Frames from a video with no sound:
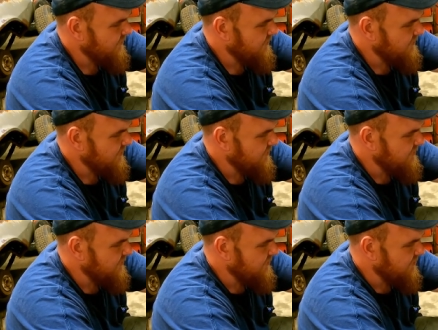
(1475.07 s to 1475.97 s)
Are these
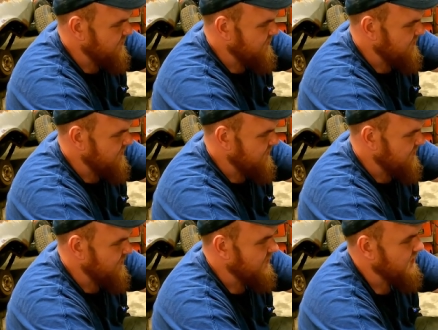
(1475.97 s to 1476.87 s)
nice and taut?
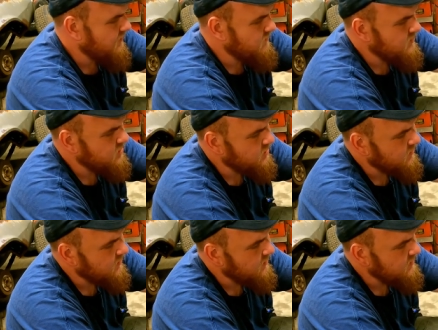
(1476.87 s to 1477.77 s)
That one
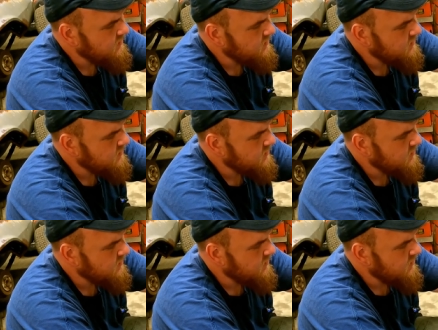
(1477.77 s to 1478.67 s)
sure is.
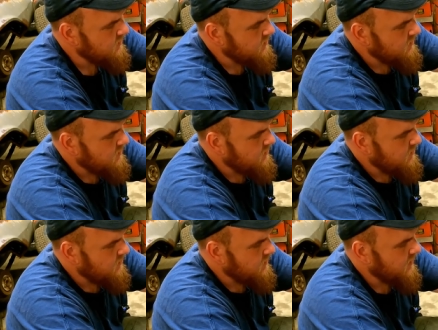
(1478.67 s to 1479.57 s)

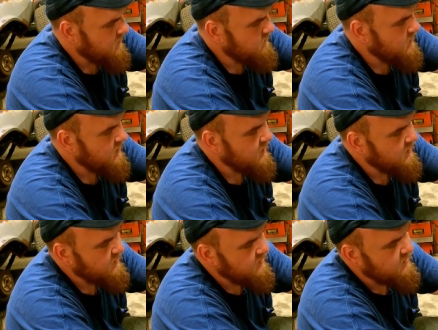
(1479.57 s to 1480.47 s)
That one
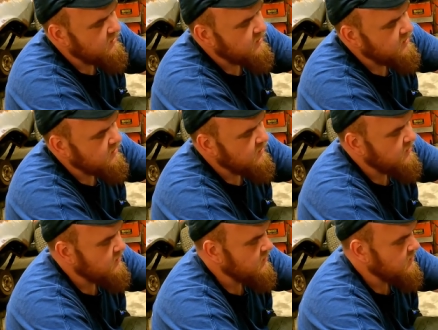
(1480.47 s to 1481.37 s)
is.
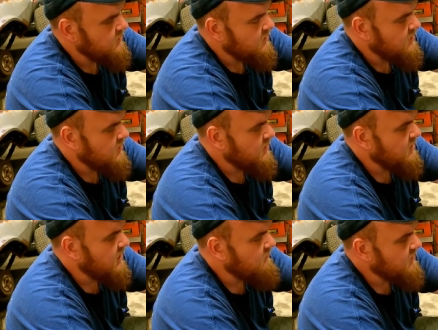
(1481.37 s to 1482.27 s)

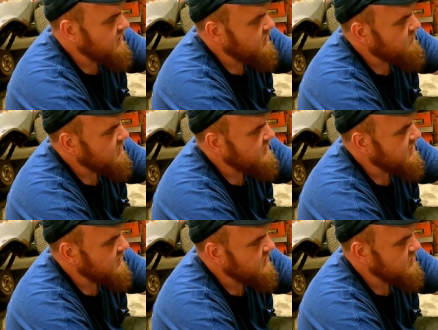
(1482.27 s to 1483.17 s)
I really don't want
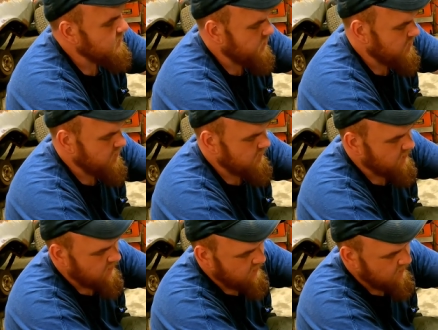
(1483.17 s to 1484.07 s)
to take this apart
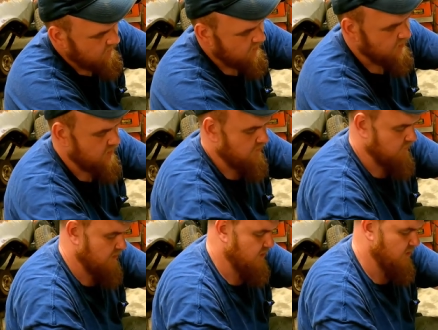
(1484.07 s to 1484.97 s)
right now. I just
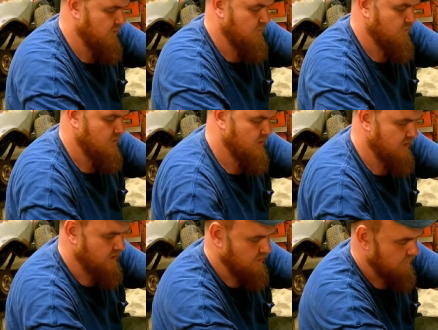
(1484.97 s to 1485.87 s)
don't, I just don't
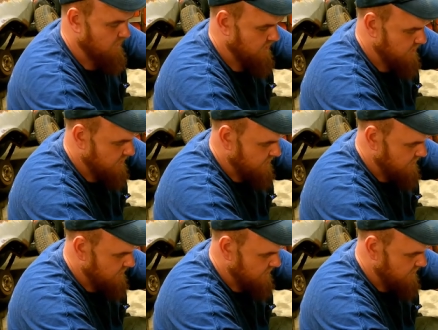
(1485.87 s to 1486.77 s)
want to. I just...